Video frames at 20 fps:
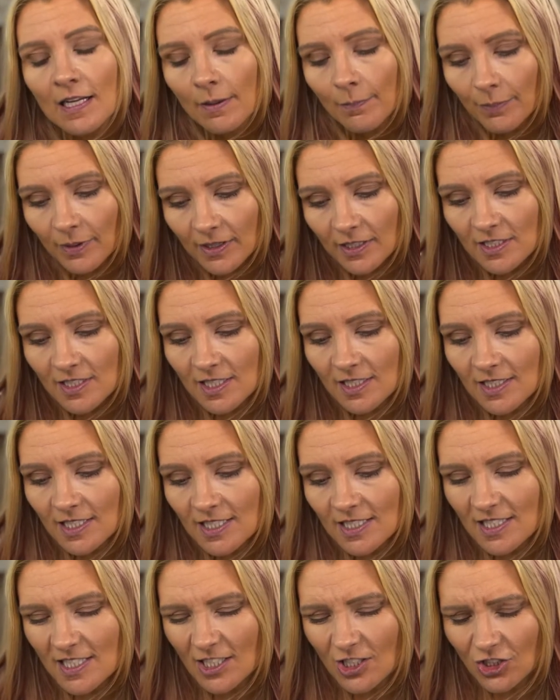But the
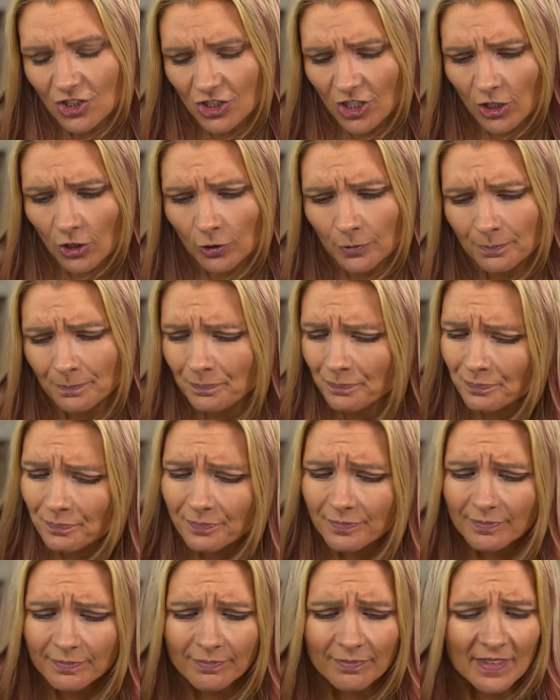statistics show
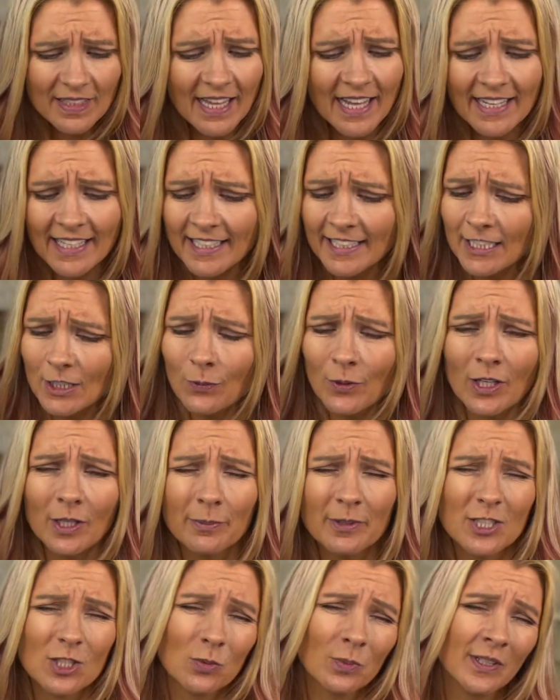that anywhere
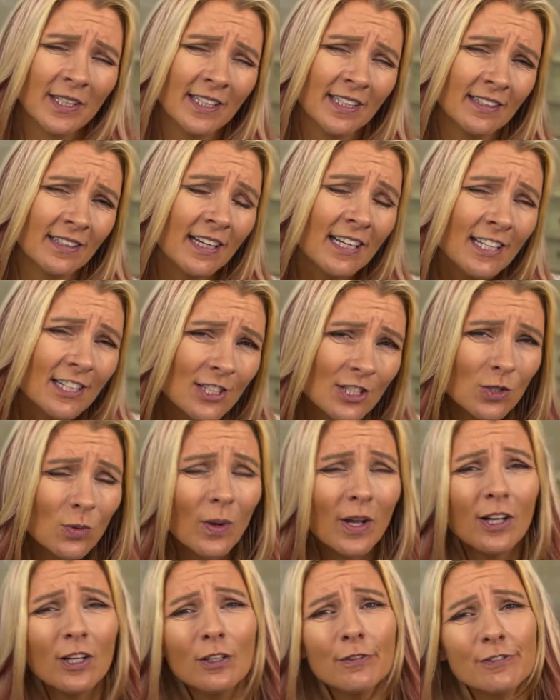between
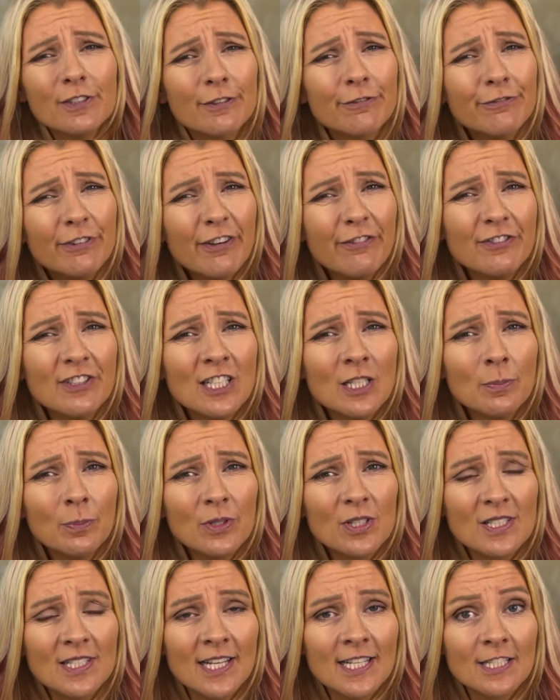12 to
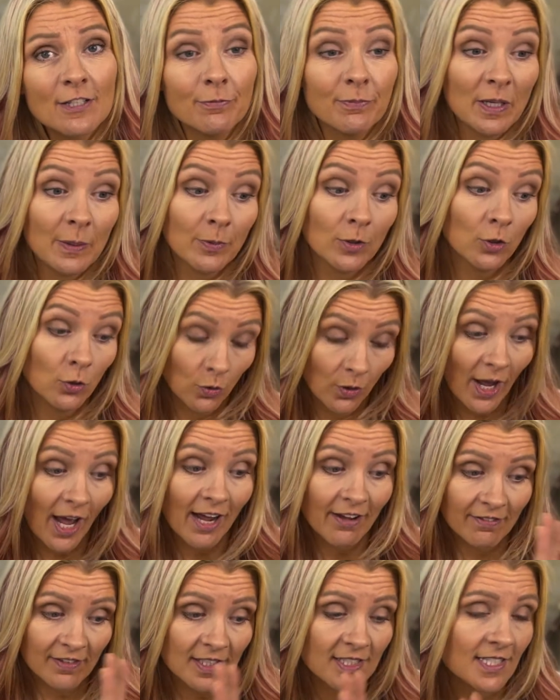15% of people who
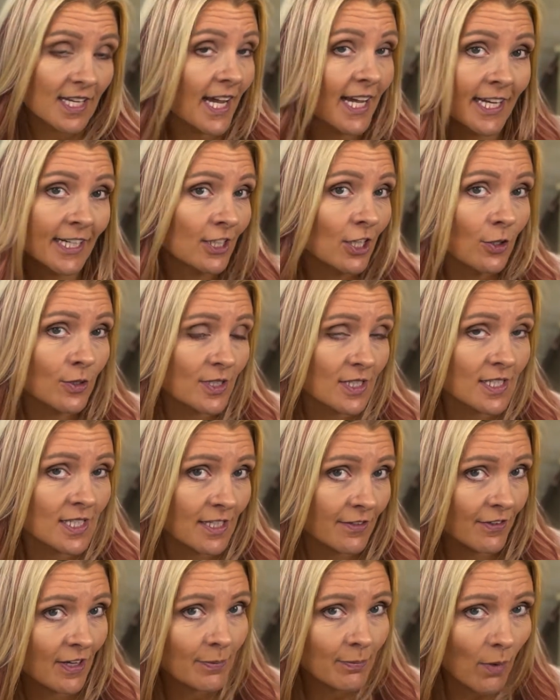have this diagnosis
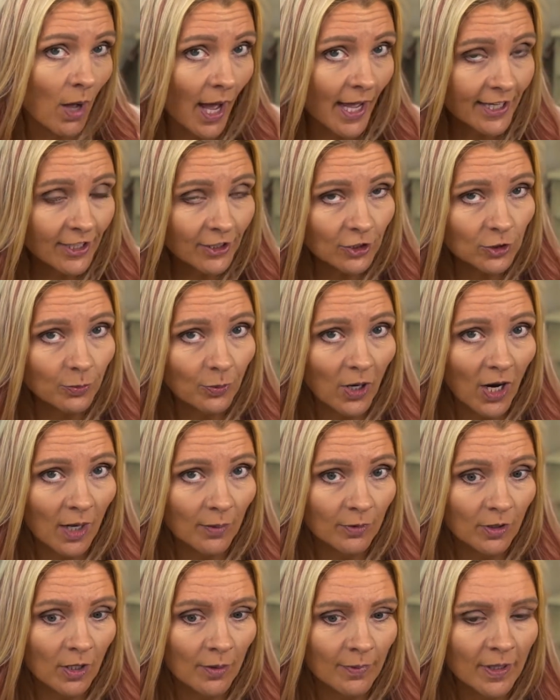of a mild
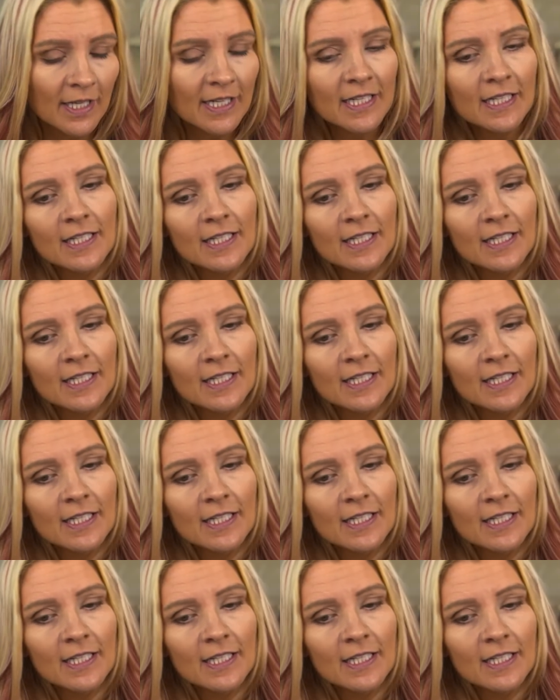problem